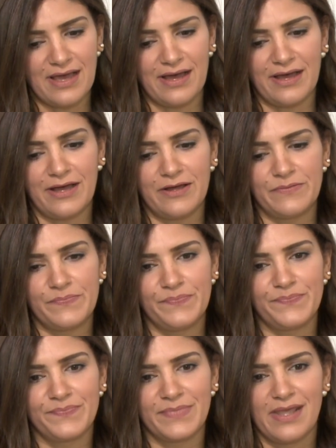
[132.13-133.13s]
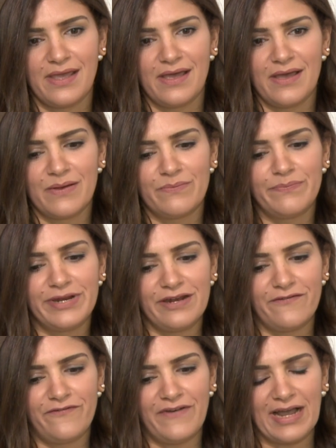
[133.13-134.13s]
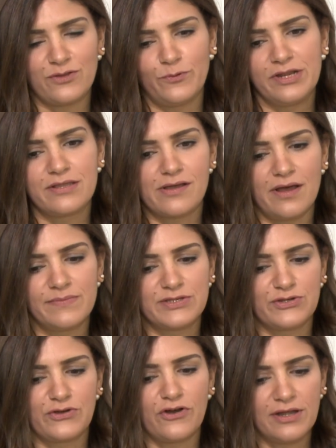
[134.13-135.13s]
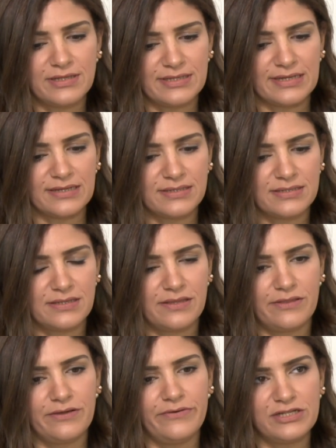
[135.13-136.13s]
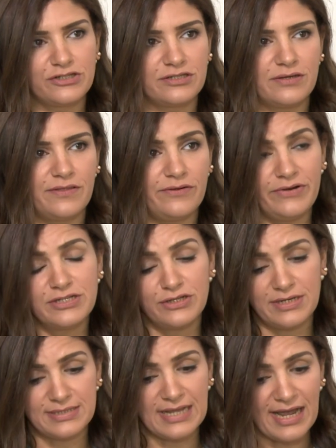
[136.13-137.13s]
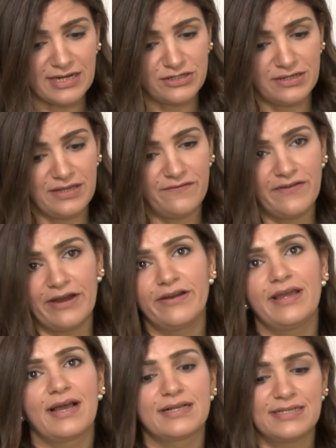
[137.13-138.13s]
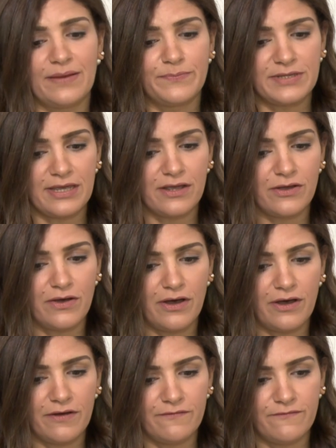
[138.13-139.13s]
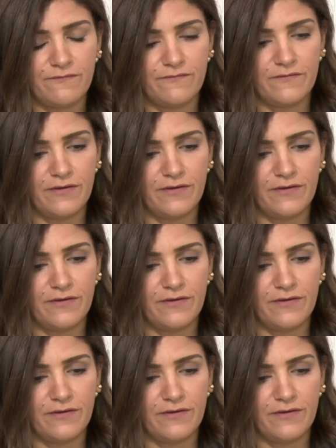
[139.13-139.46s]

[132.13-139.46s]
but in fact, when it comes to content, the region is actually very accepting of